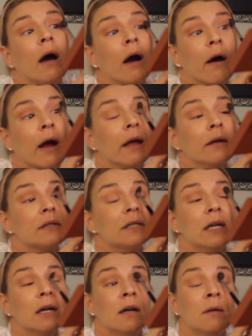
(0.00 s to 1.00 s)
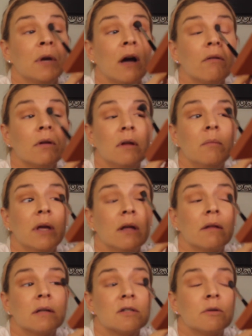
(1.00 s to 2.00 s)
Alright, you see, and I'm not really
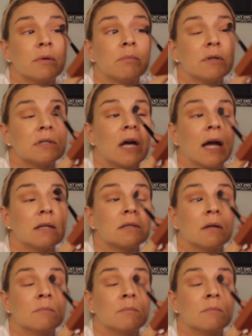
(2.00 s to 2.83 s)
being like super precise,